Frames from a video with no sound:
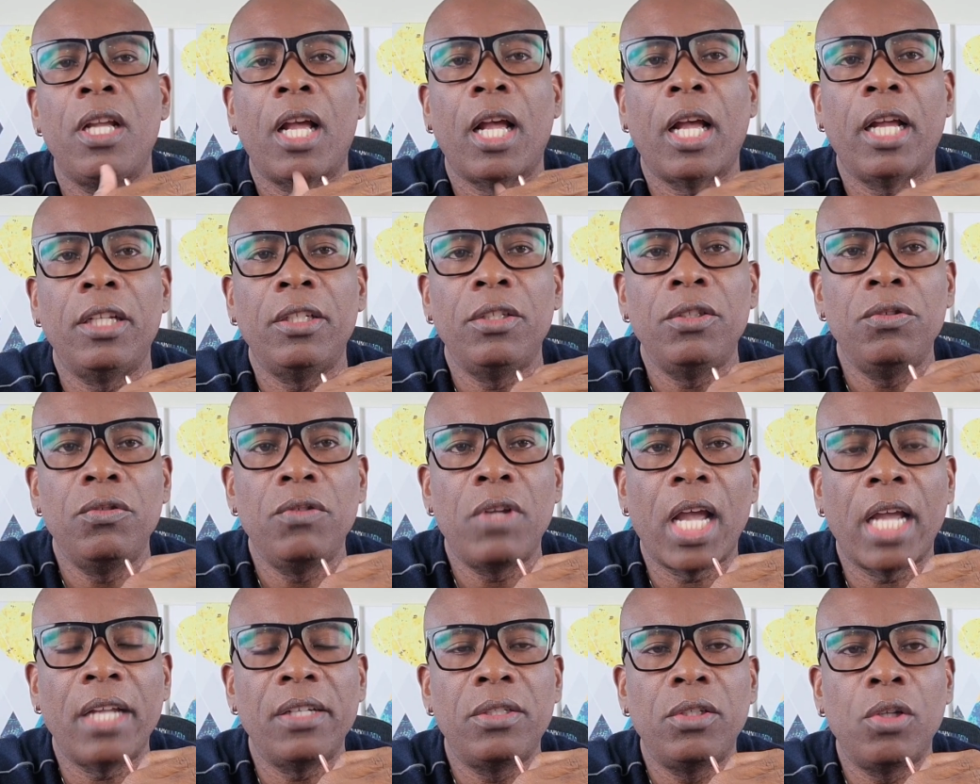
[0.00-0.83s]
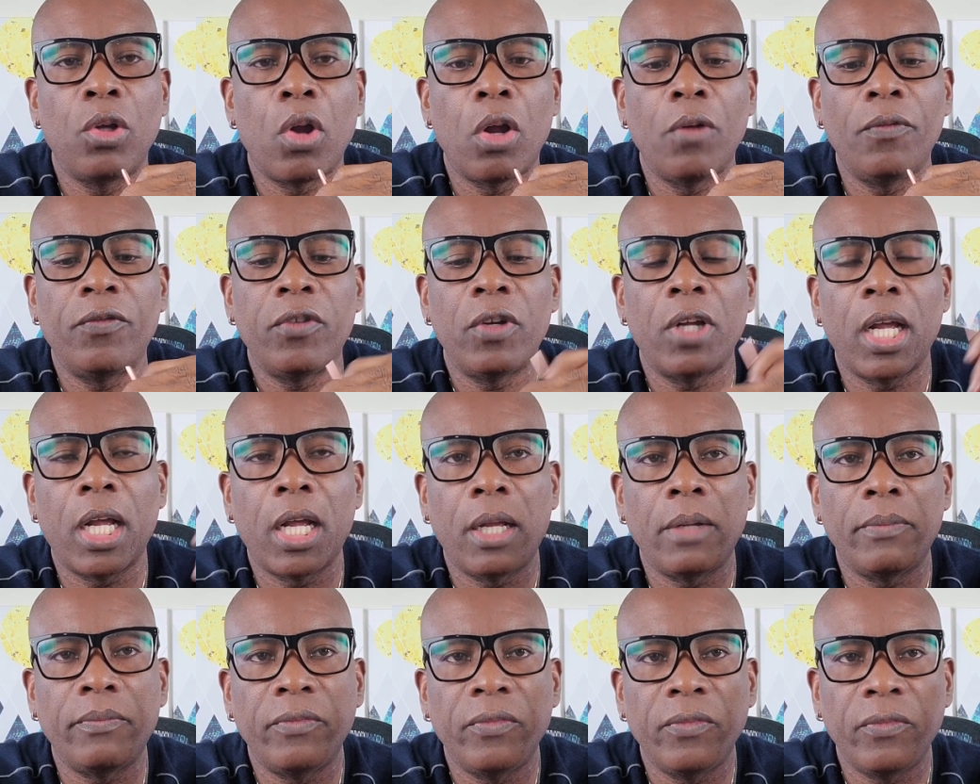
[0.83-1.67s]
And you guys look out for,
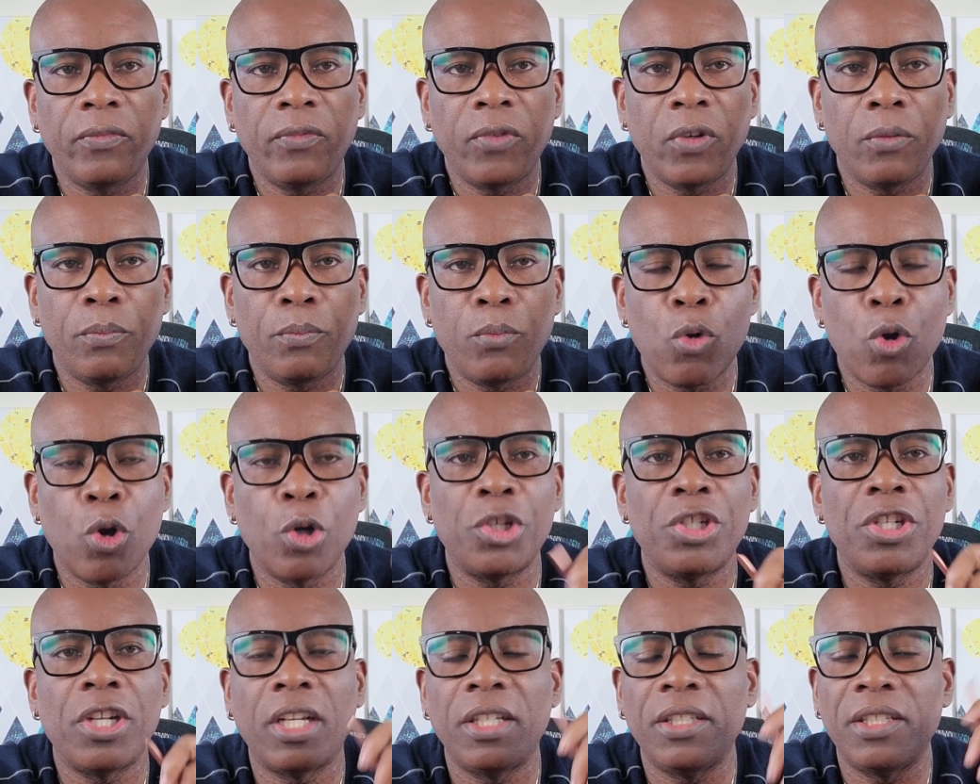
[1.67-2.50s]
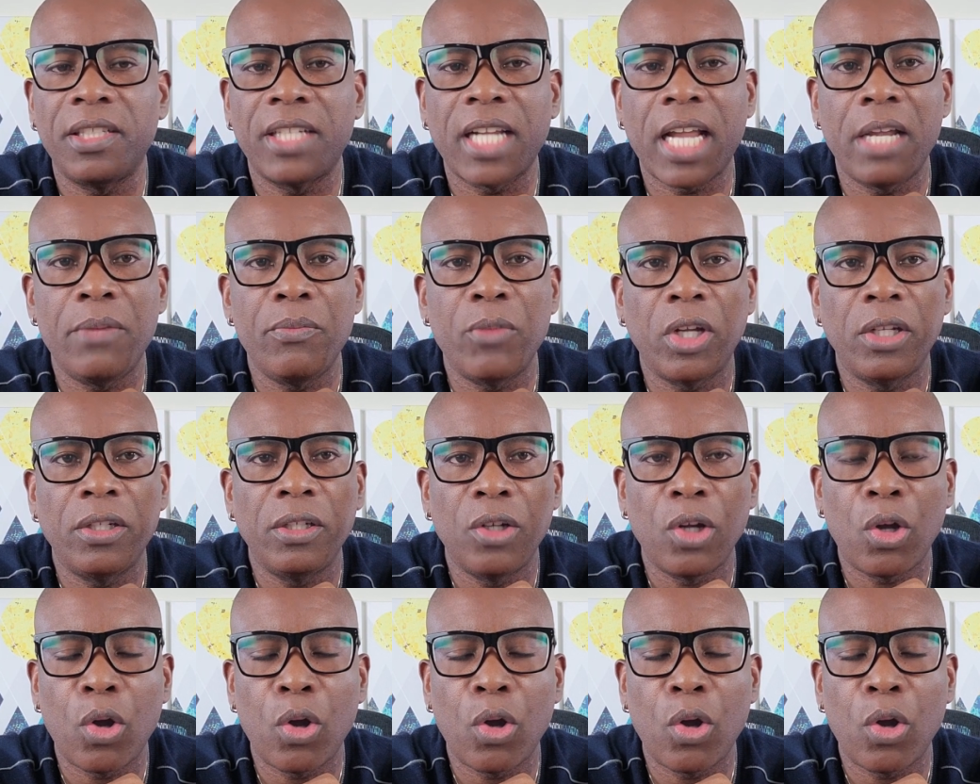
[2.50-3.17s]
um, for Porsha and Simon.